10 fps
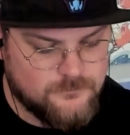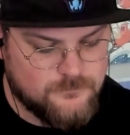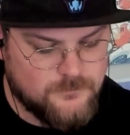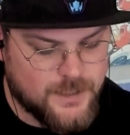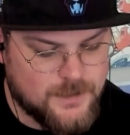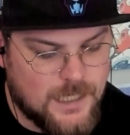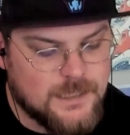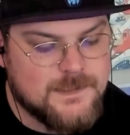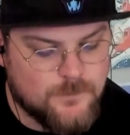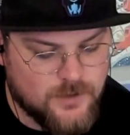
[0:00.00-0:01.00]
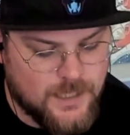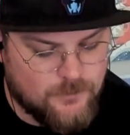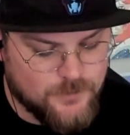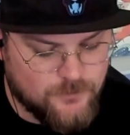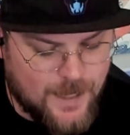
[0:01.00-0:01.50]
like knock this opponent out
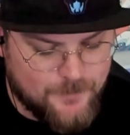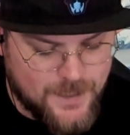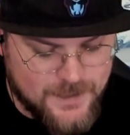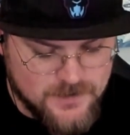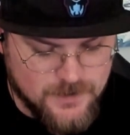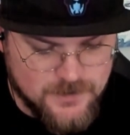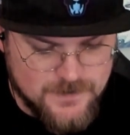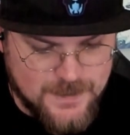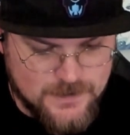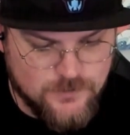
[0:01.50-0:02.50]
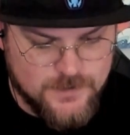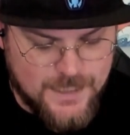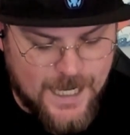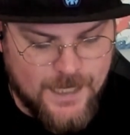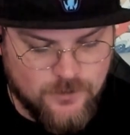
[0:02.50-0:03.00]
with the Rapidash and then just get to
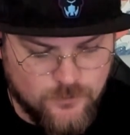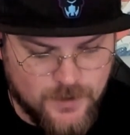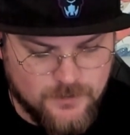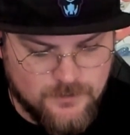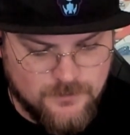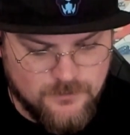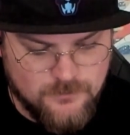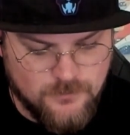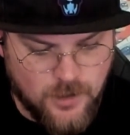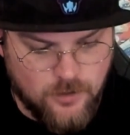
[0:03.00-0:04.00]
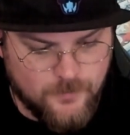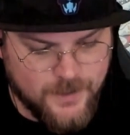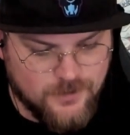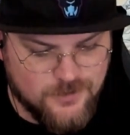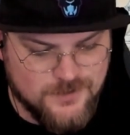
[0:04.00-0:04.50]
attack with, oh my
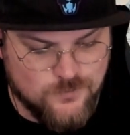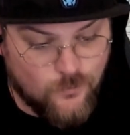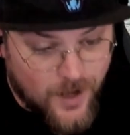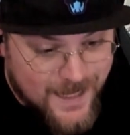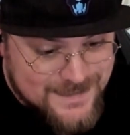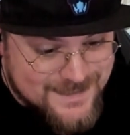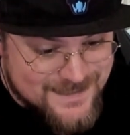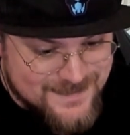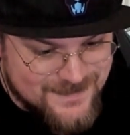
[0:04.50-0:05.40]
goodness, what?